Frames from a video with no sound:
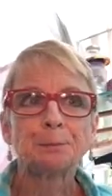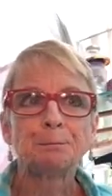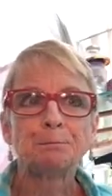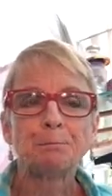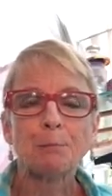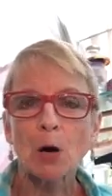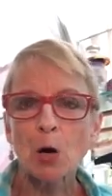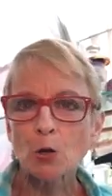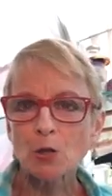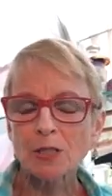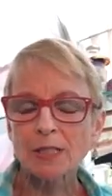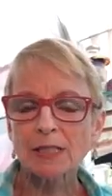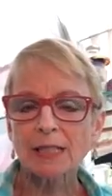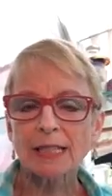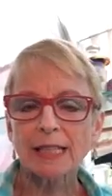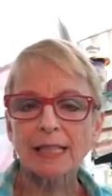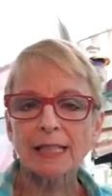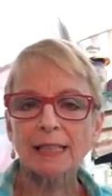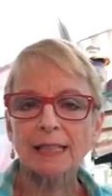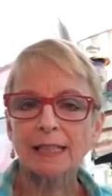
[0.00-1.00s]

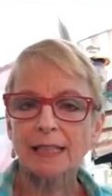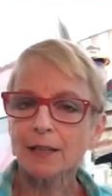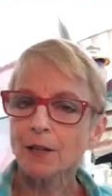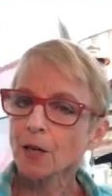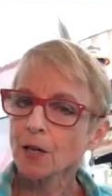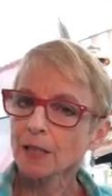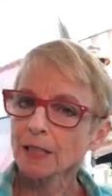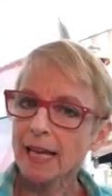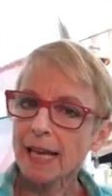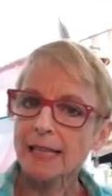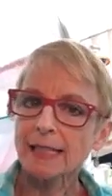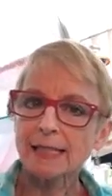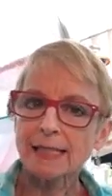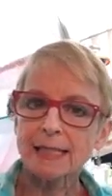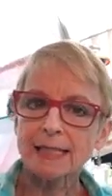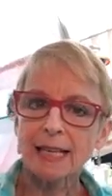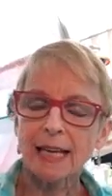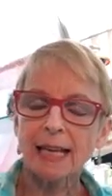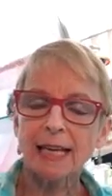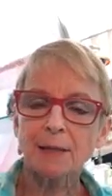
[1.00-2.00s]
mostly there are
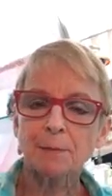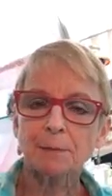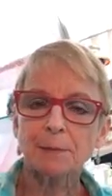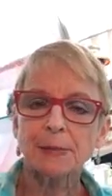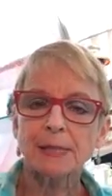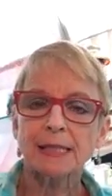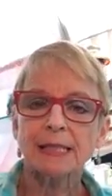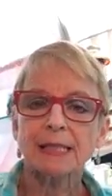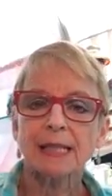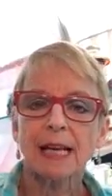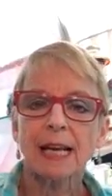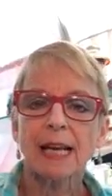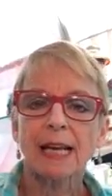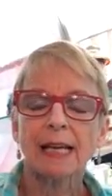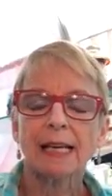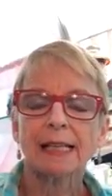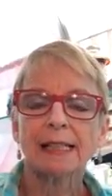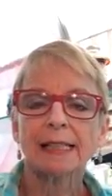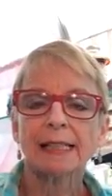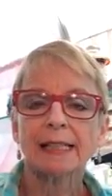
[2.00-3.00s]
landscapes,
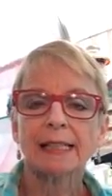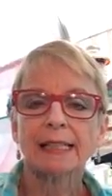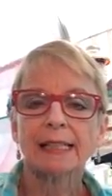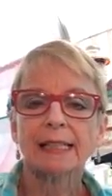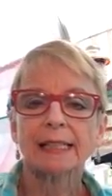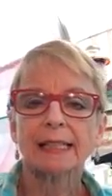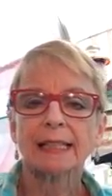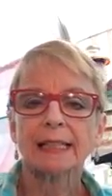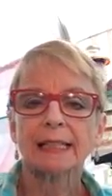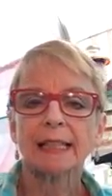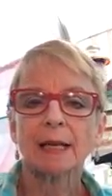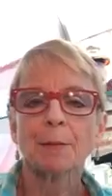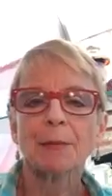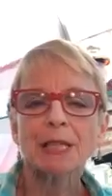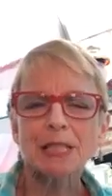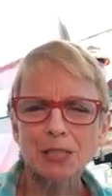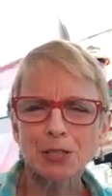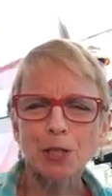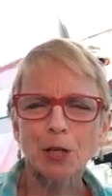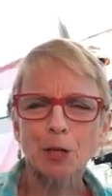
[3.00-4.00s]
and let
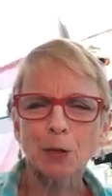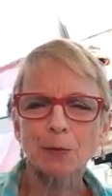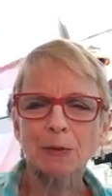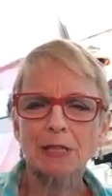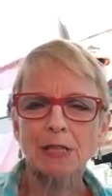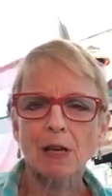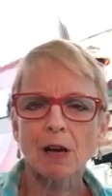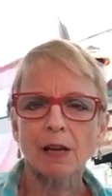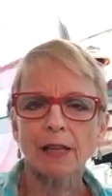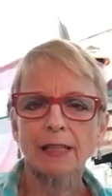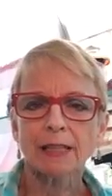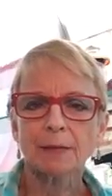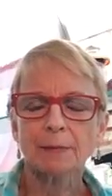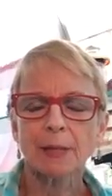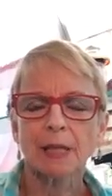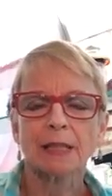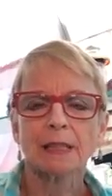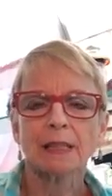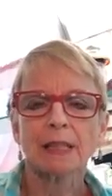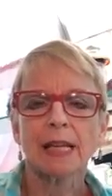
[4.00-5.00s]
me start with talking
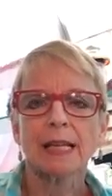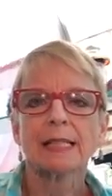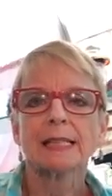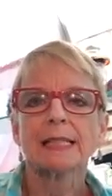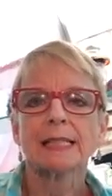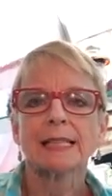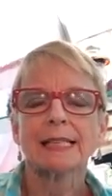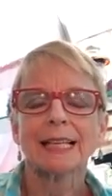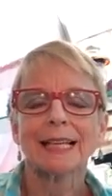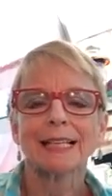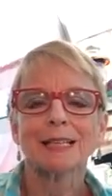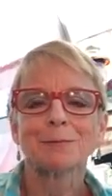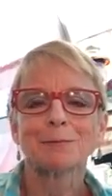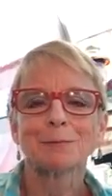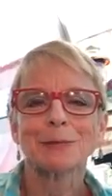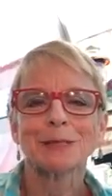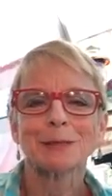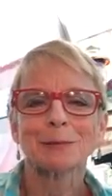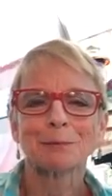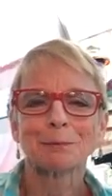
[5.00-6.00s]
about the
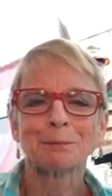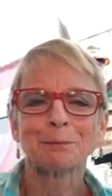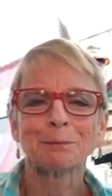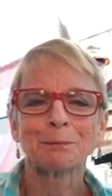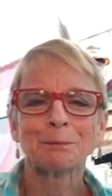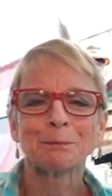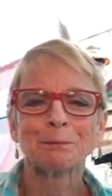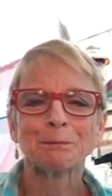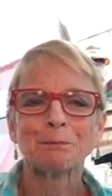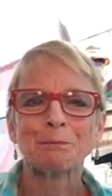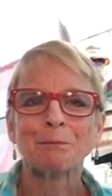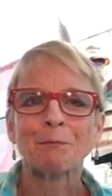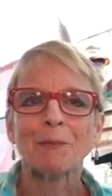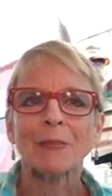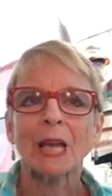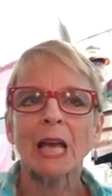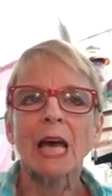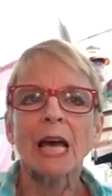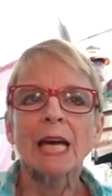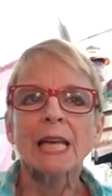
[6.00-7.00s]
landscapes.
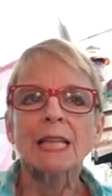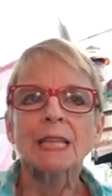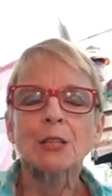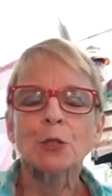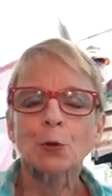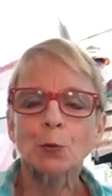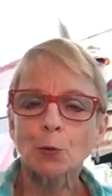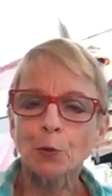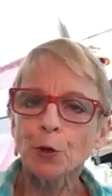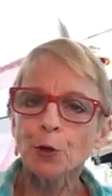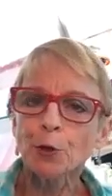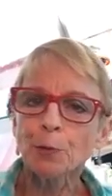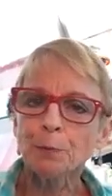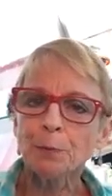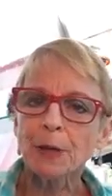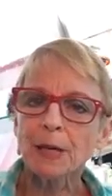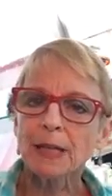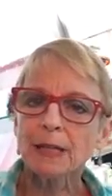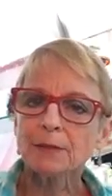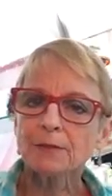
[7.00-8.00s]
The
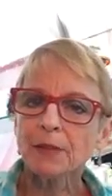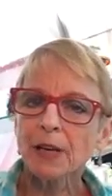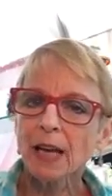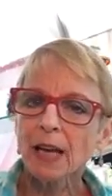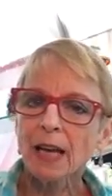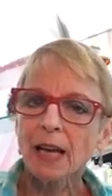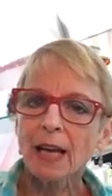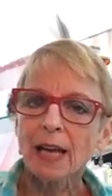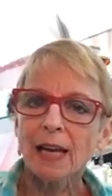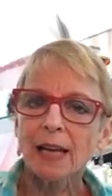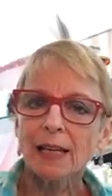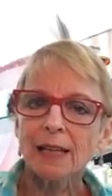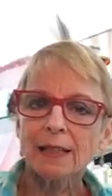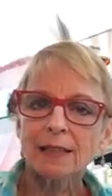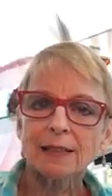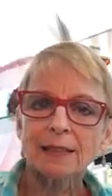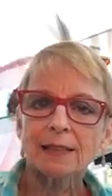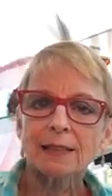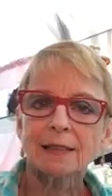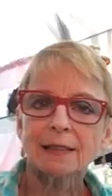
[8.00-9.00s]
group of
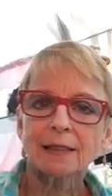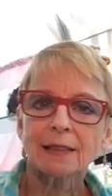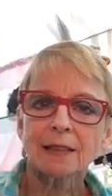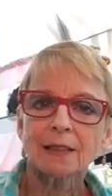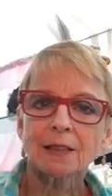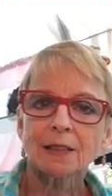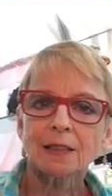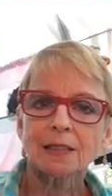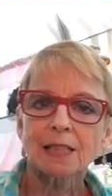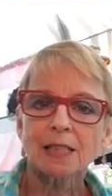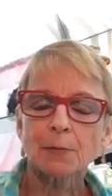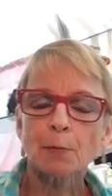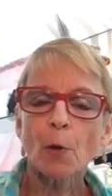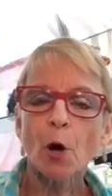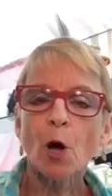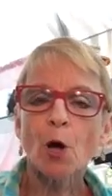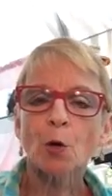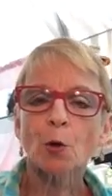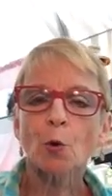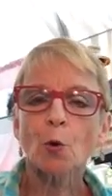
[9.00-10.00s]
8
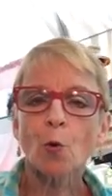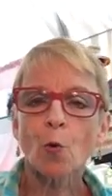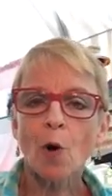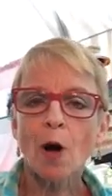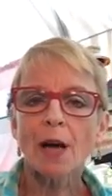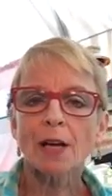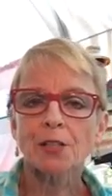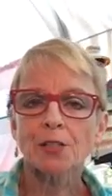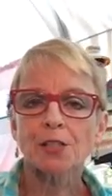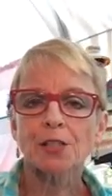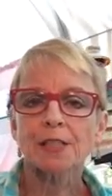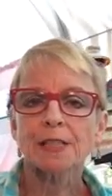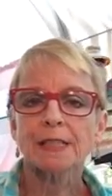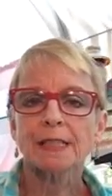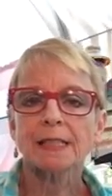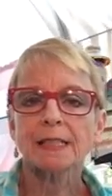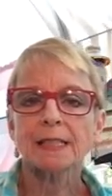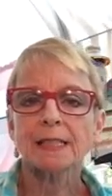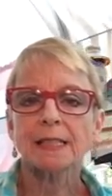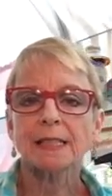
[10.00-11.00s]
small
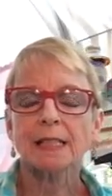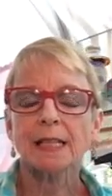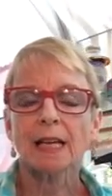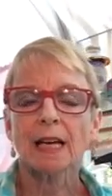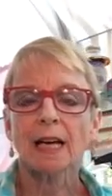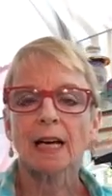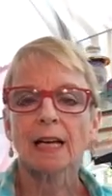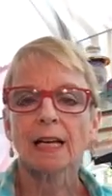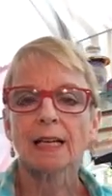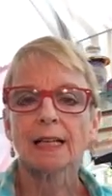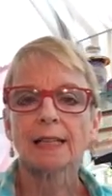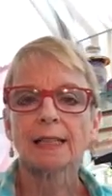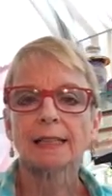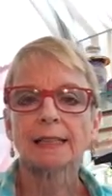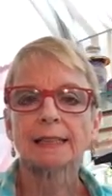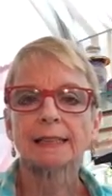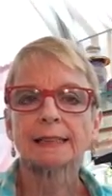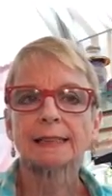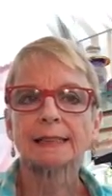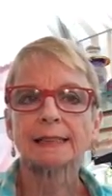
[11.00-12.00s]
gouaches
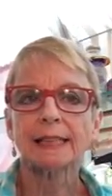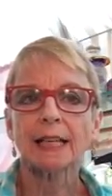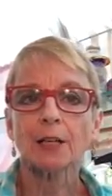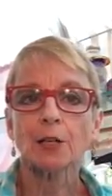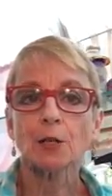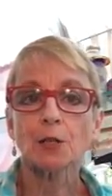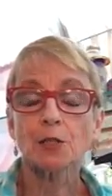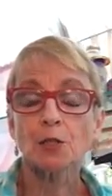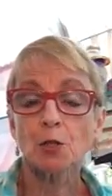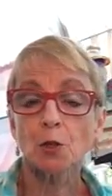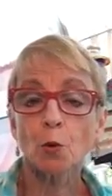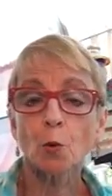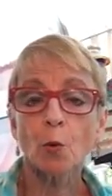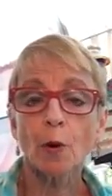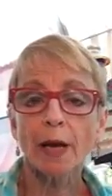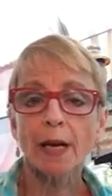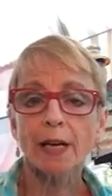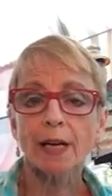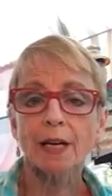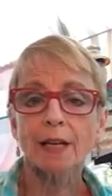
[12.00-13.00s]
that are
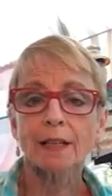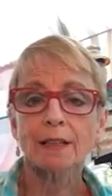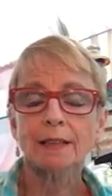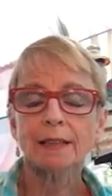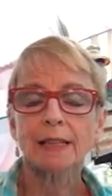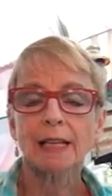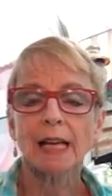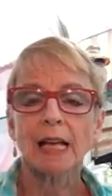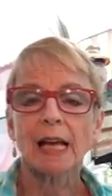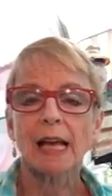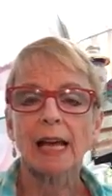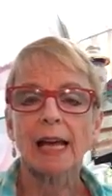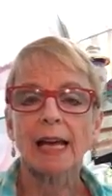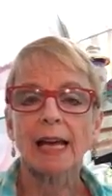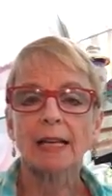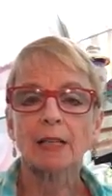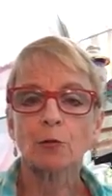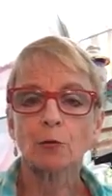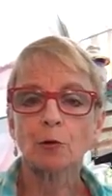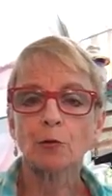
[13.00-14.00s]
square
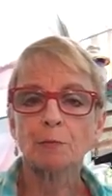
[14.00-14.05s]
and